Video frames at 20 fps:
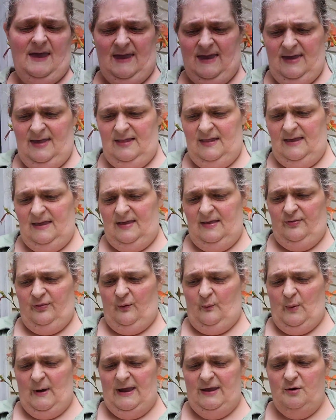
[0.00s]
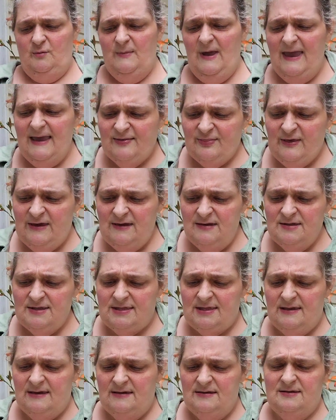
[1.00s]
And the way you make
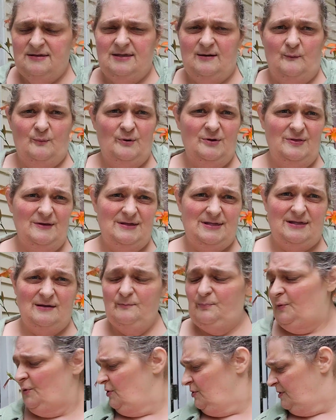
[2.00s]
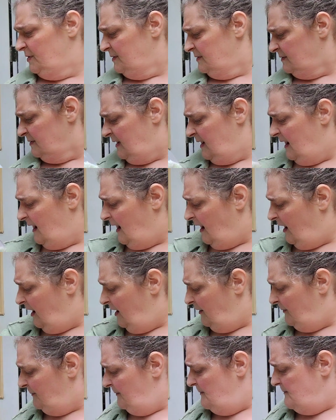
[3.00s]
these is really simple.
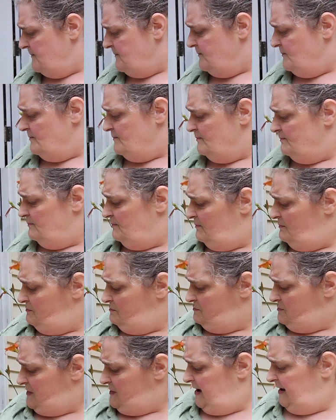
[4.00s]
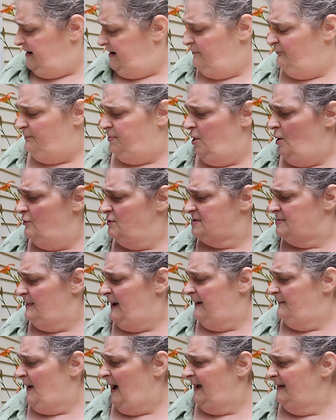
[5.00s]
Um, and it blows
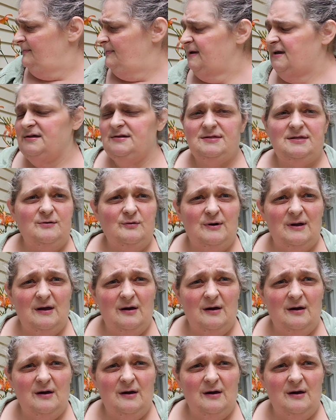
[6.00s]
my mind because you